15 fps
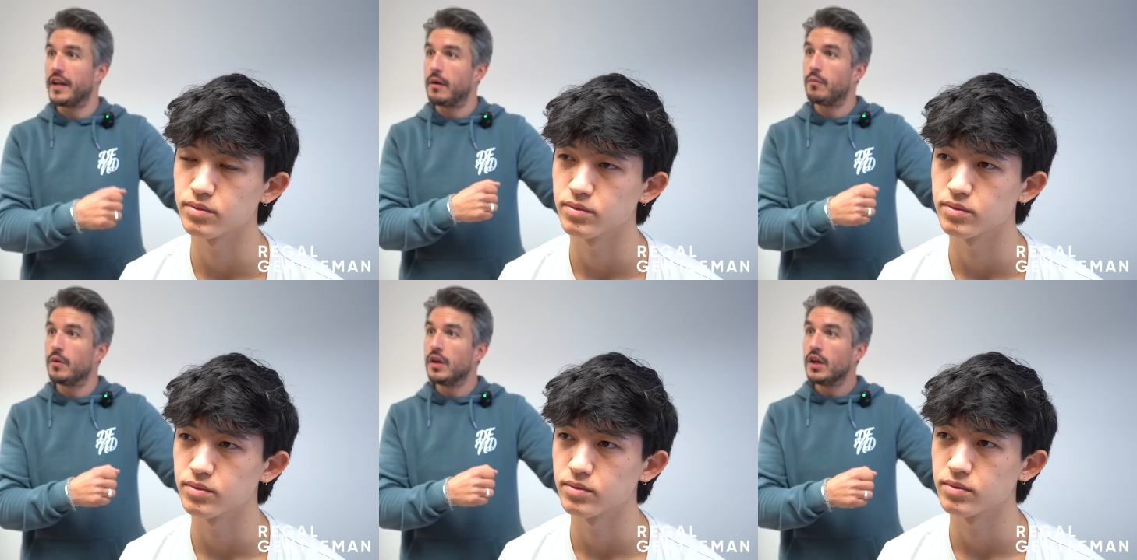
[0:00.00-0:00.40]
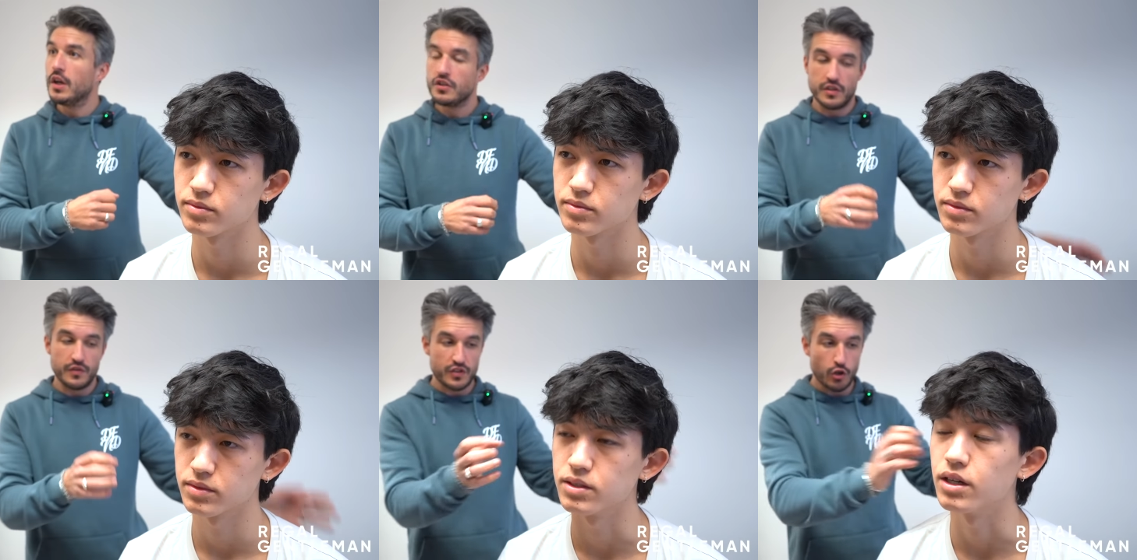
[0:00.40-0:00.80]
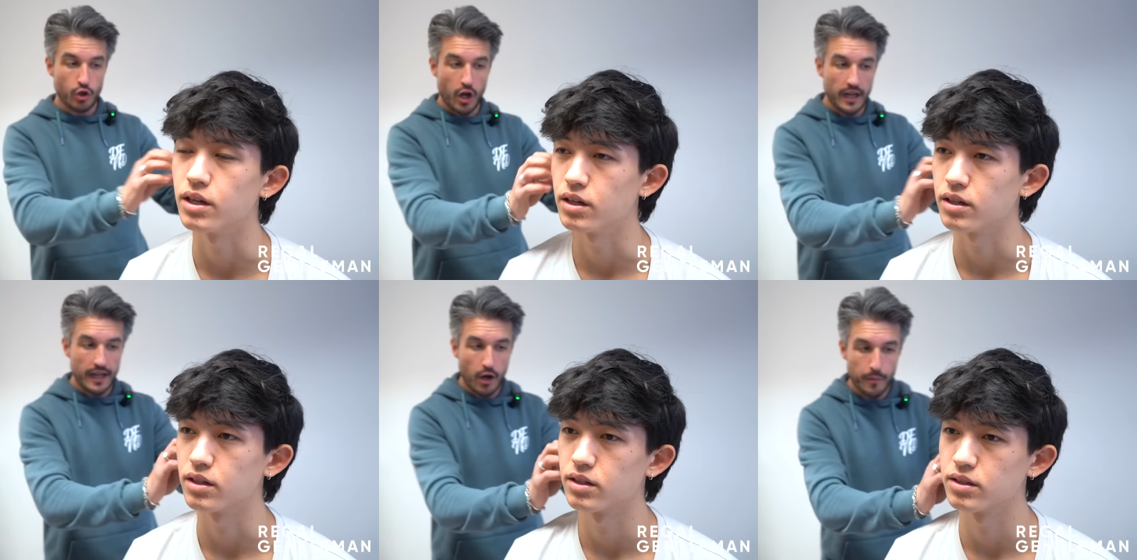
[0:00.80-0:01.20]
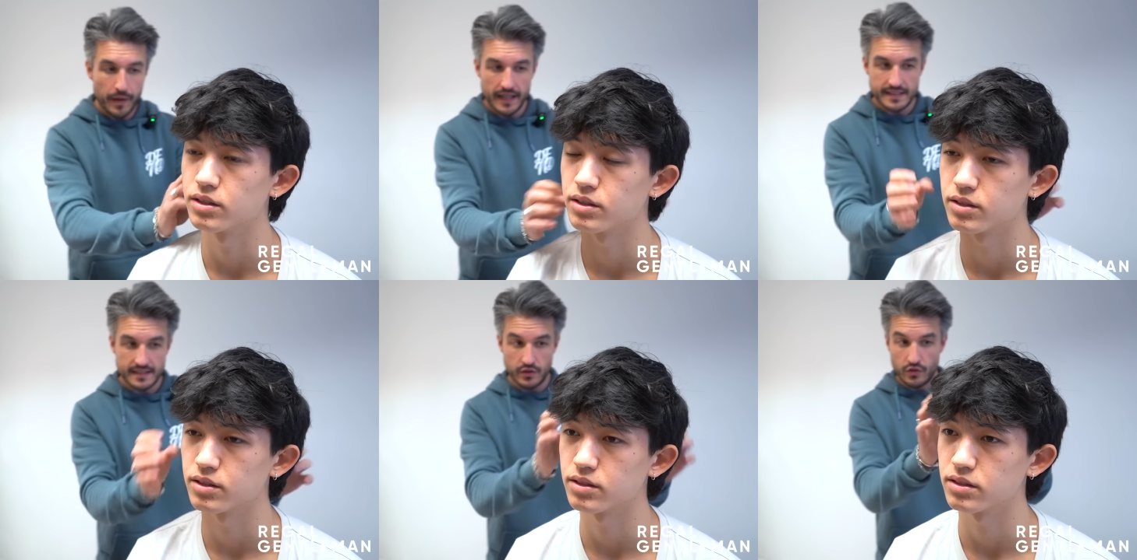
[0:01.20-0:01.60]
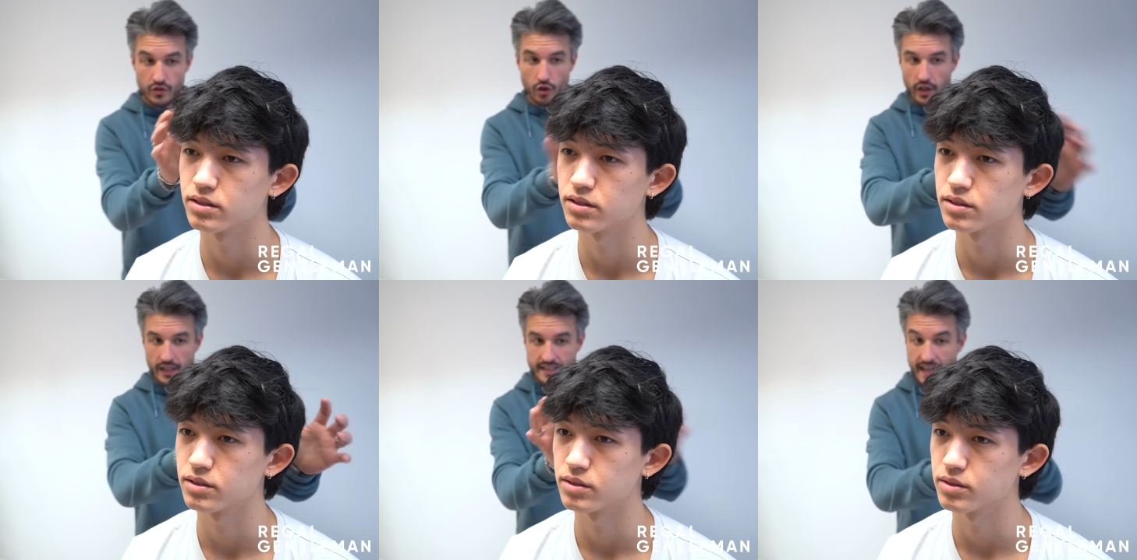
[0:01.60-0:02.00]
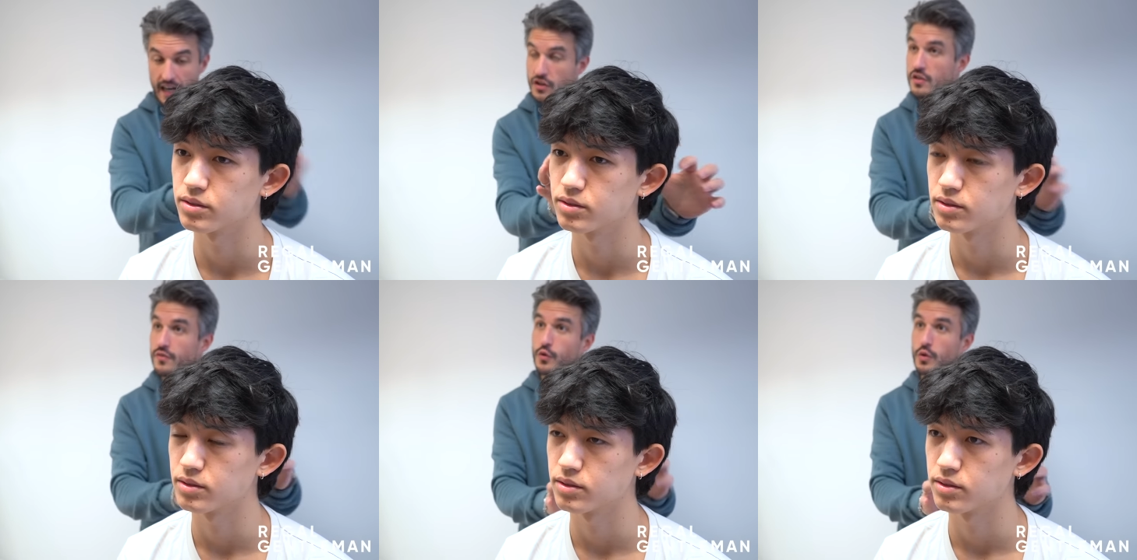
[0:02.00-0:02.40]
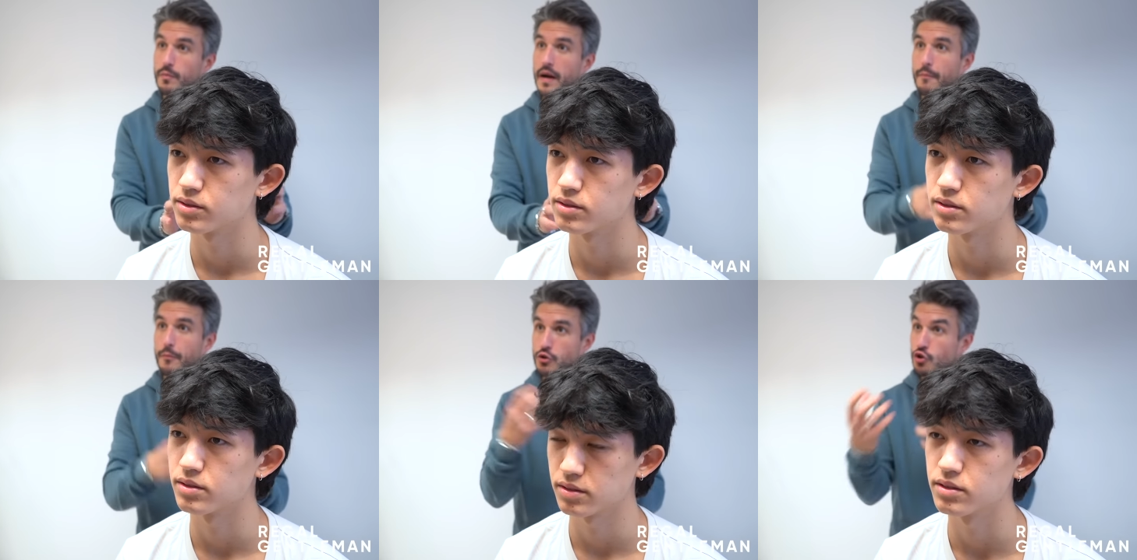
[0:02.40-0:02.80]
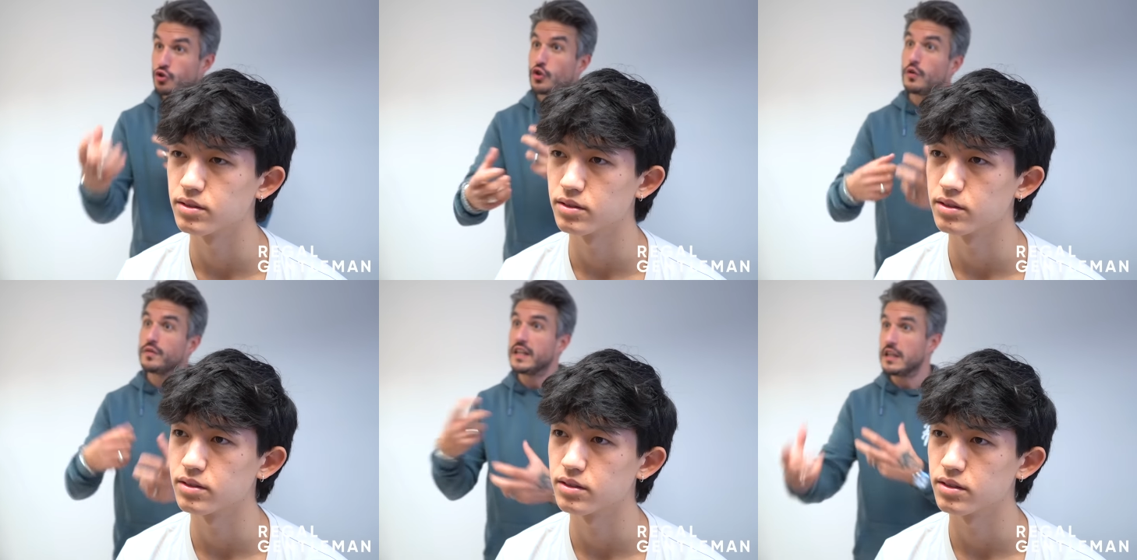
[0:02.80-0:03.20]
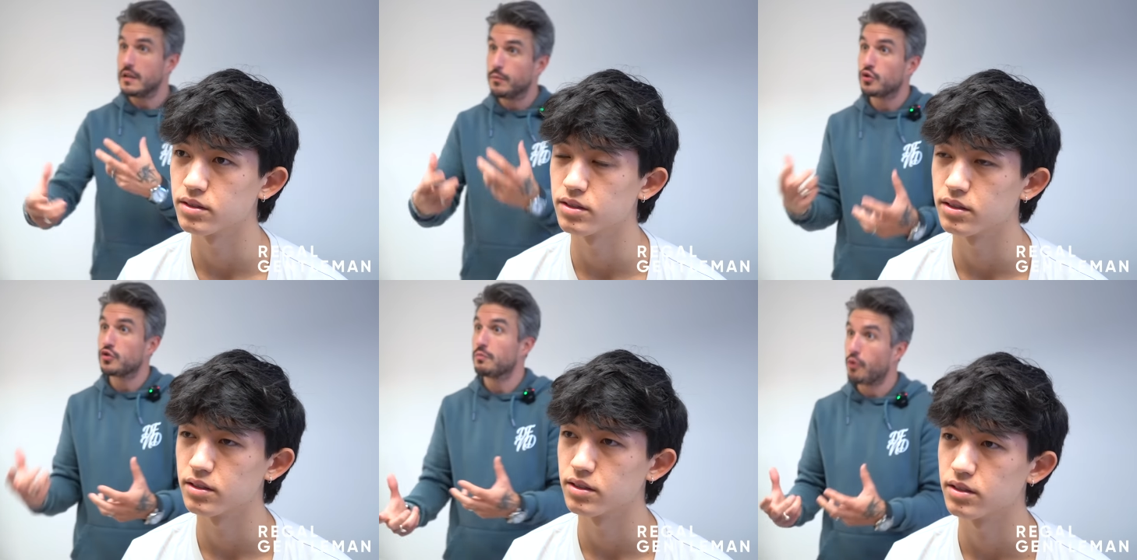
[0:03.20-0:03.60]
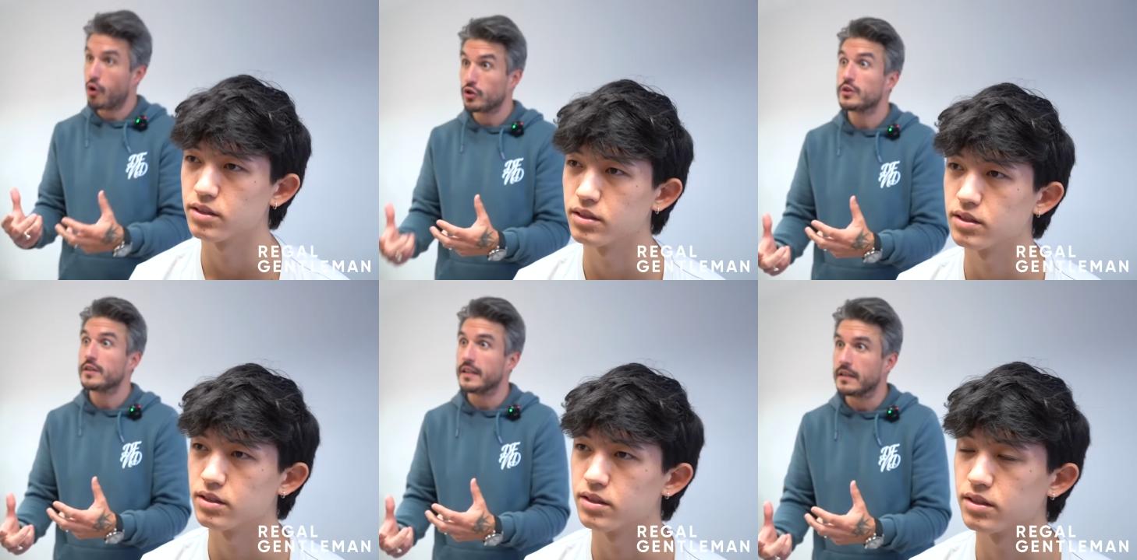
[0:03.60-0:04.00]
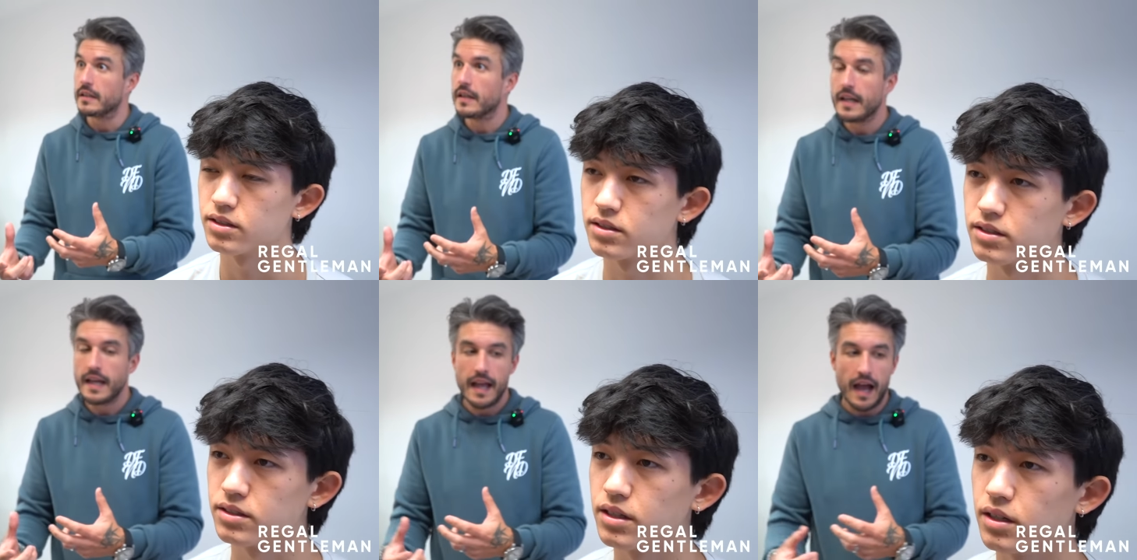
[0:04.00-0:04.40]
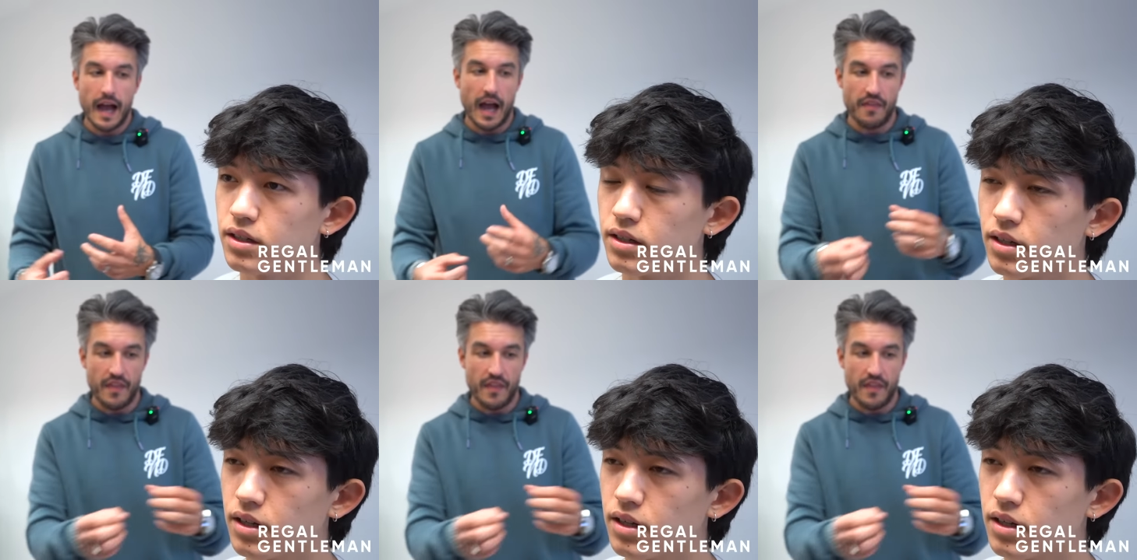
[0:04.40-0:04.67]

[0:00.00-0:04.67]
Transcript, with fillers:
Speaker 1: now. So you've still yeah. got a little bit, of, you've still got like texture through the back, but just enough that you can put some product in. Yeah.